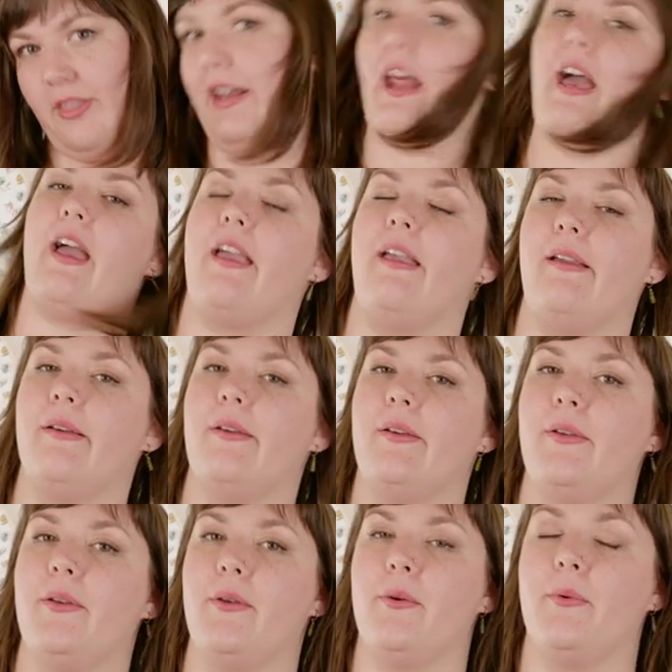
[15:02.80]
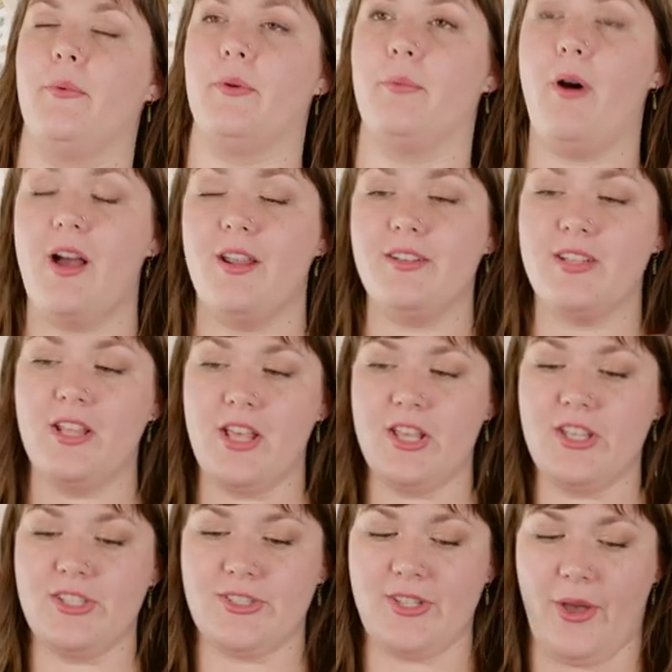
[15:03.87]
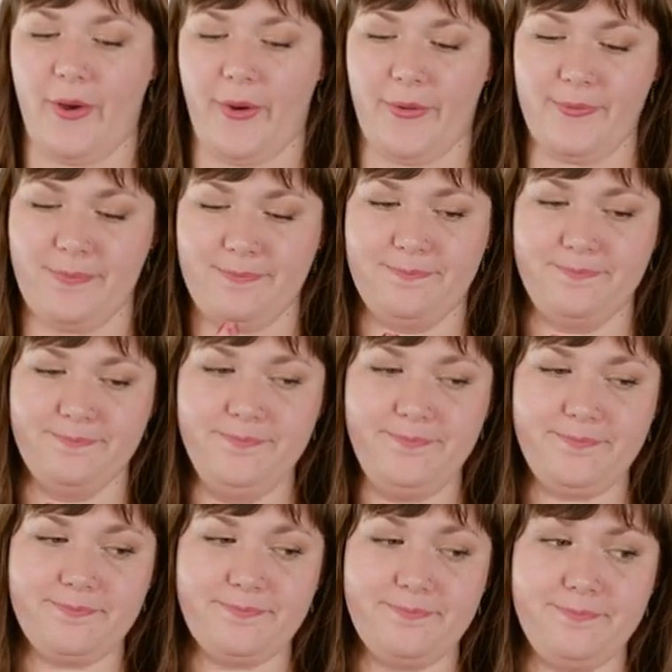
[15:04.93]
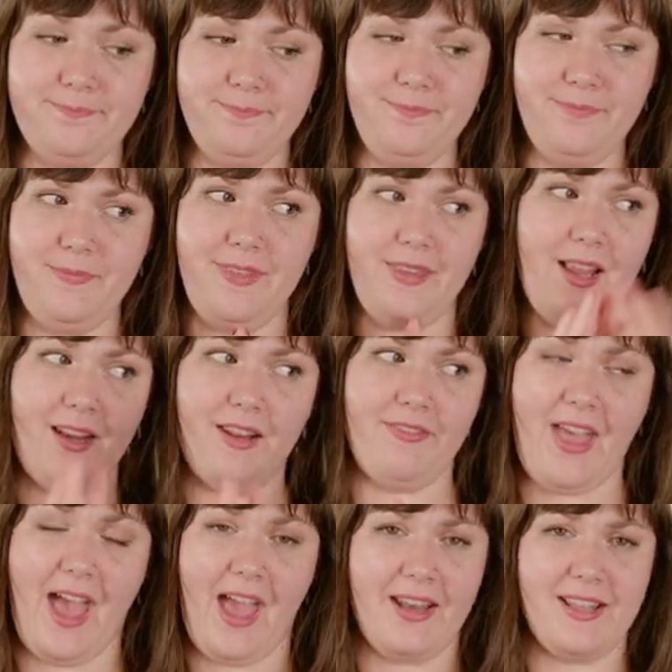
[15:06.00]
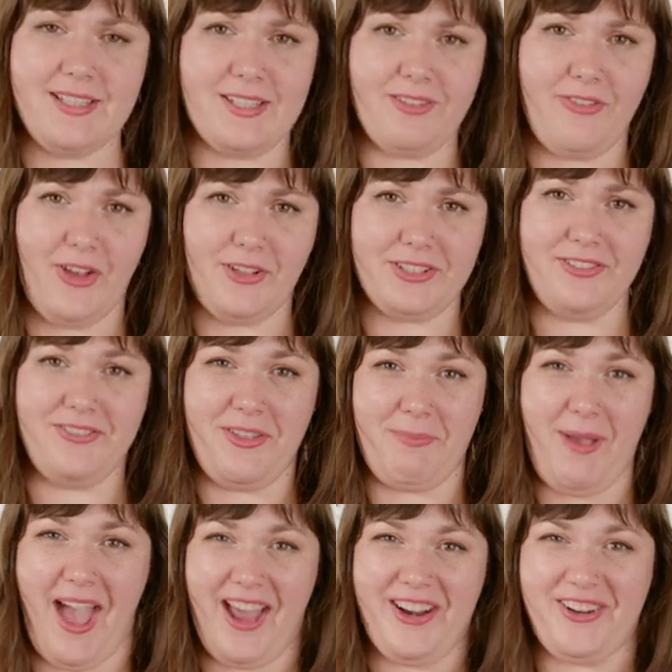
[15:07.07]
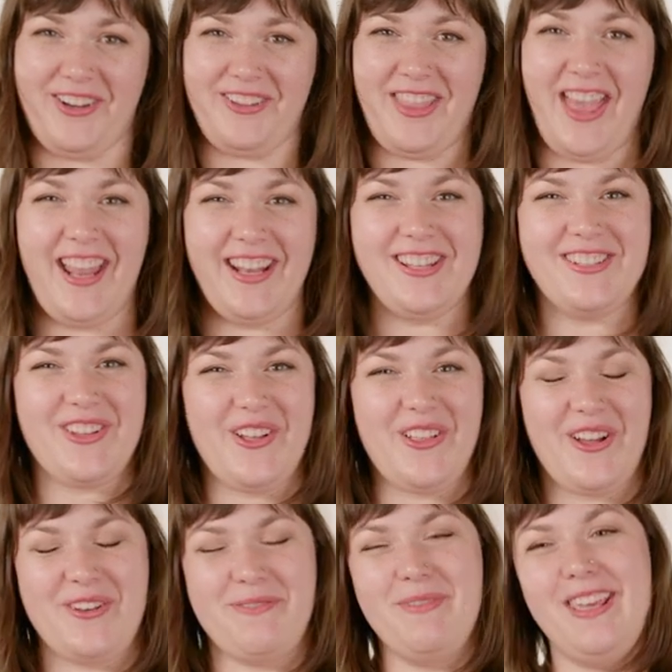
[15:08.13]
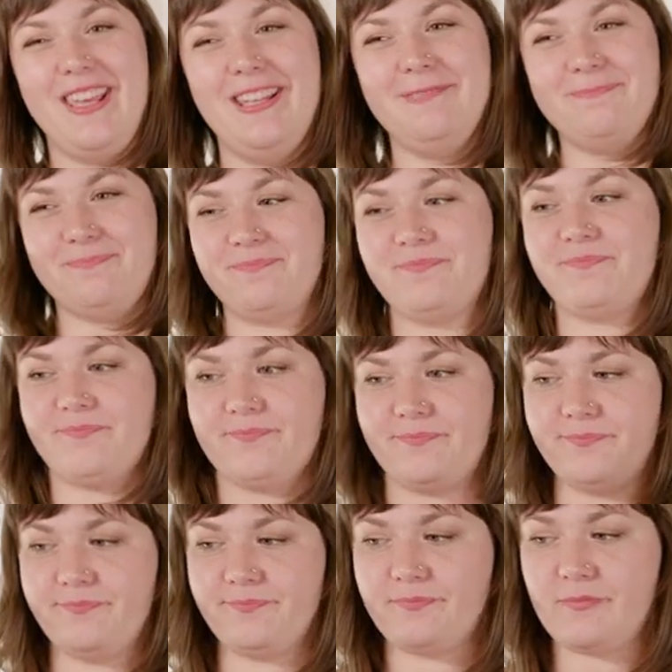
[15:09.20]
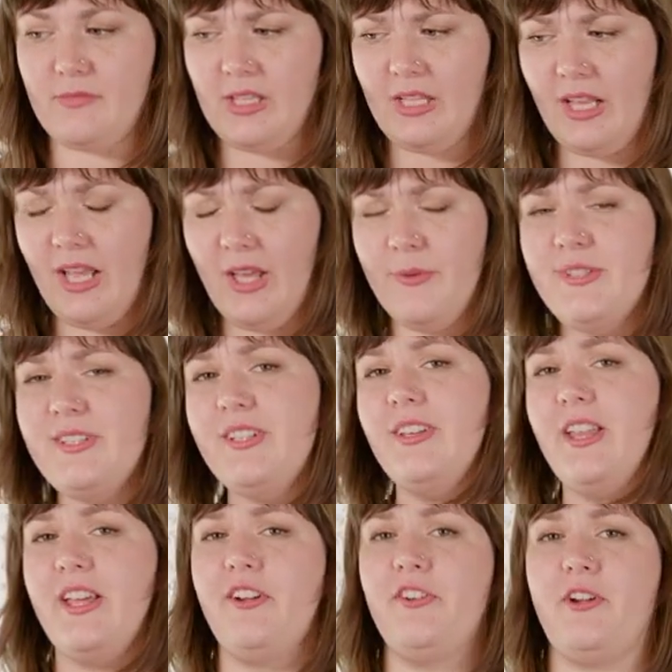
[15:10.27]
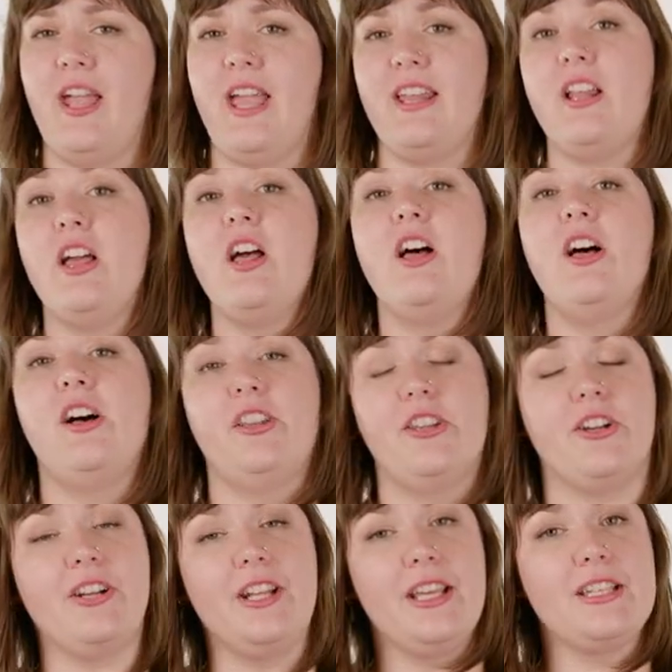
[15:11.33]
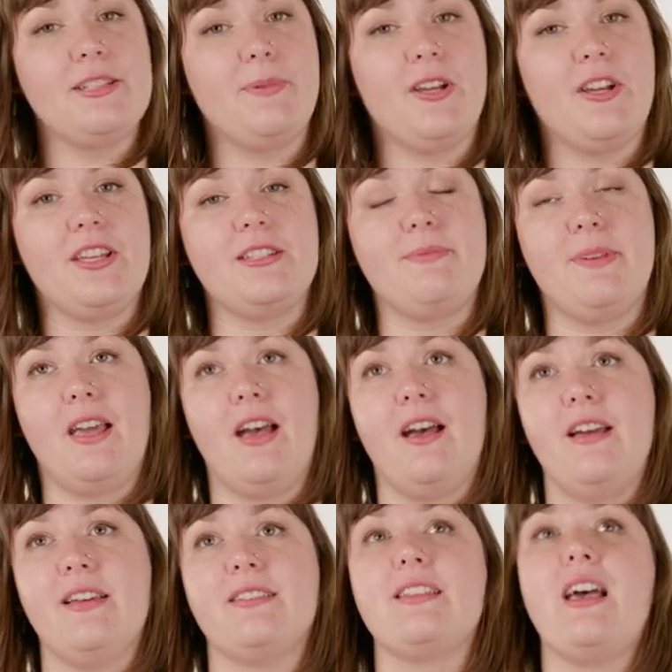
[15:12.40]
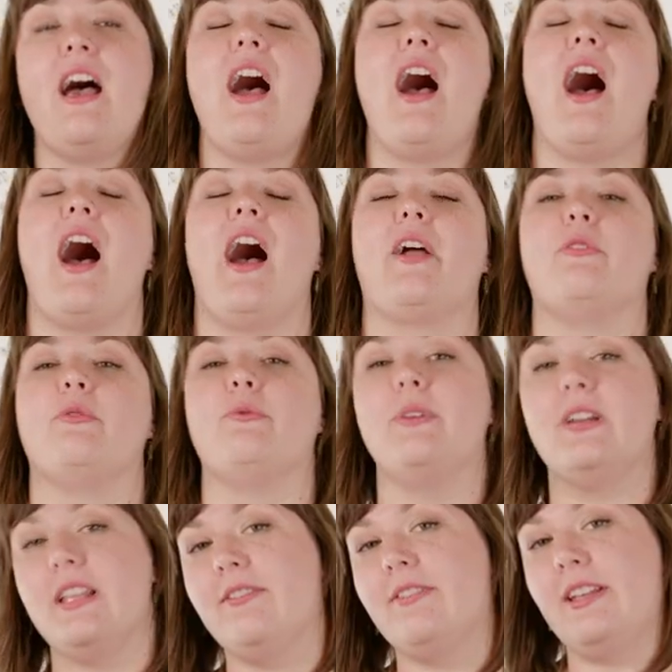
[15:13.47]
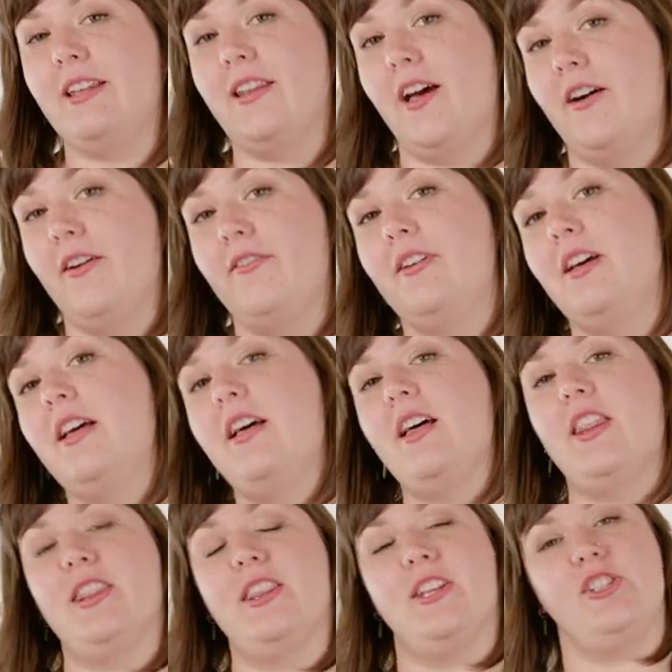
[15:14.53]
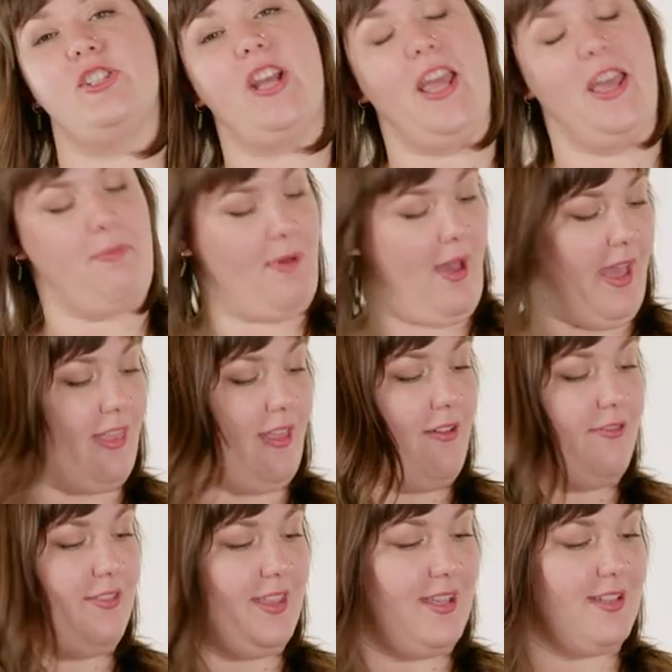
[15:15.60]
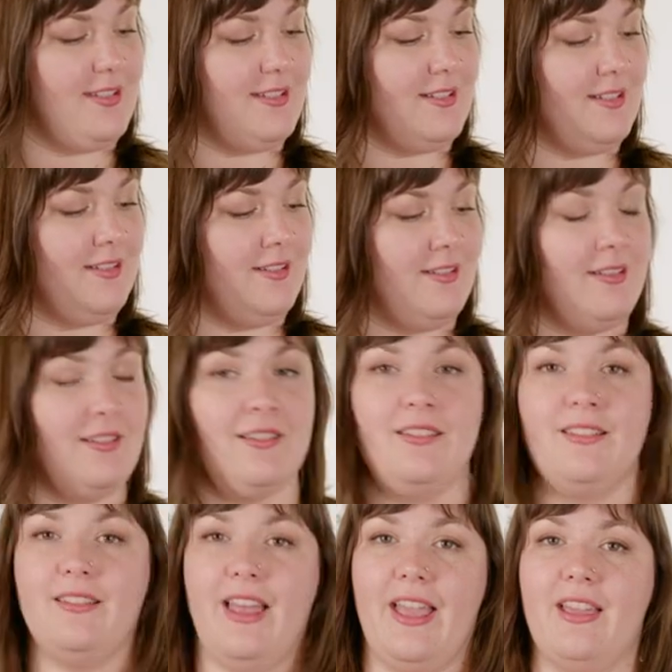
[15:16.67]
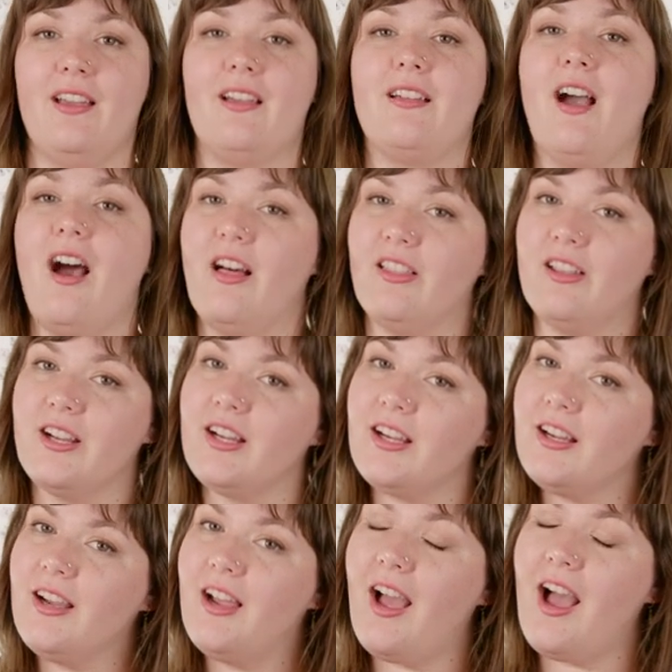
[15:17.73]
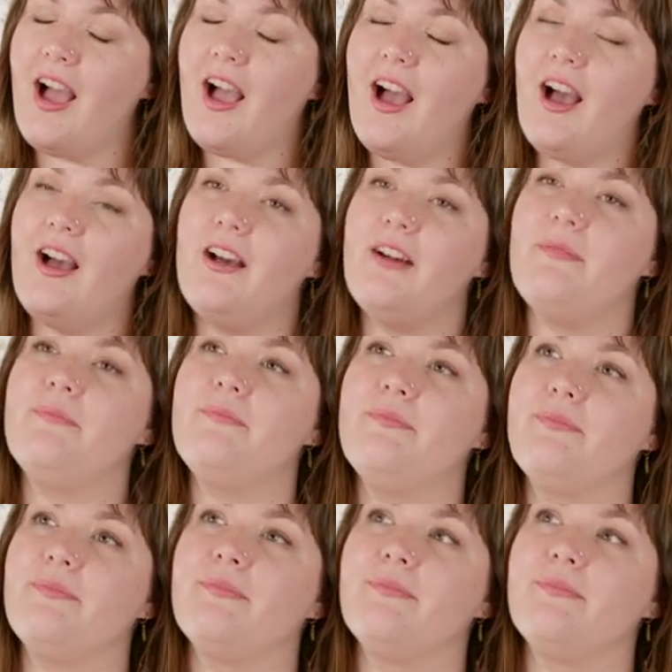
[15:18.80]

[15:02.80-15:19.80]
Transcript: than I would want. So None of that is the fault of the pattern. That is all on me. It was still like a great learning experience because I really, really love the shape. I love this like color. Um,